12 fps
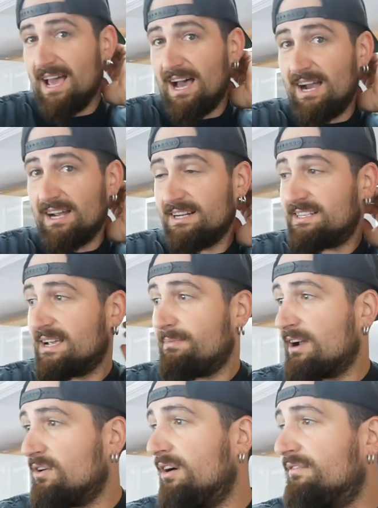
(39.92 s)
I'm gonna take it
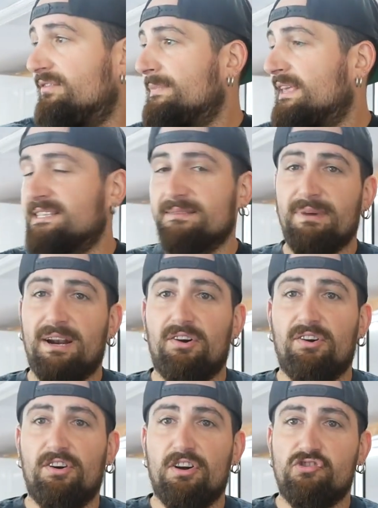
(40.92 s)
back off, get some
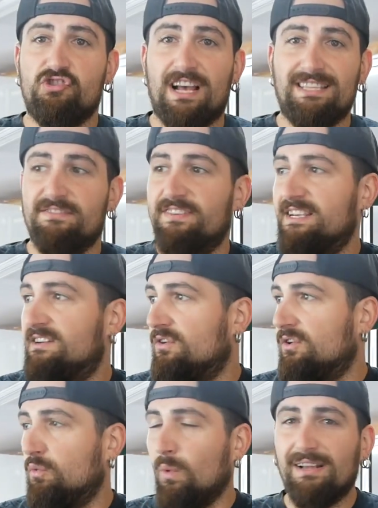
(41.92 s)
better shots of it,
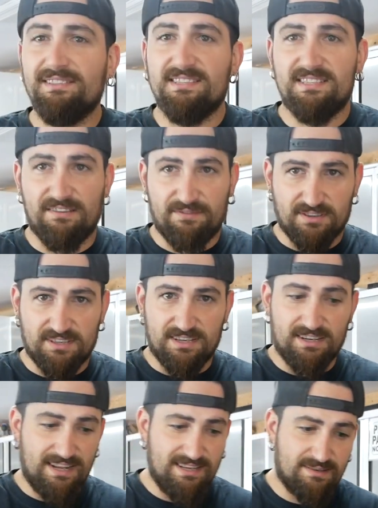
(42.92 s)
all the welds and stuff, because
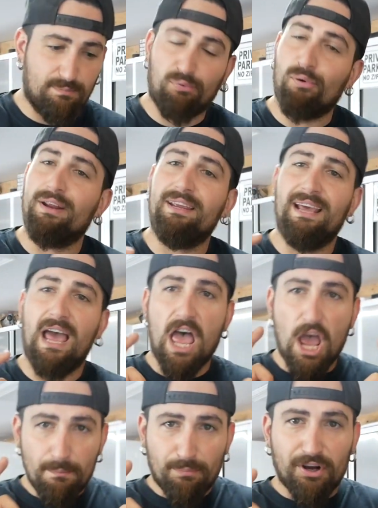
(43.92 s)
it is pretty
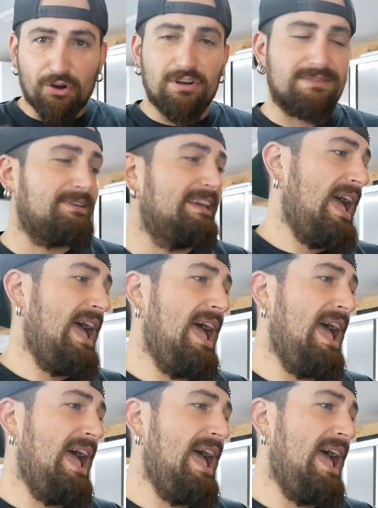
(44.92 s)
crispy.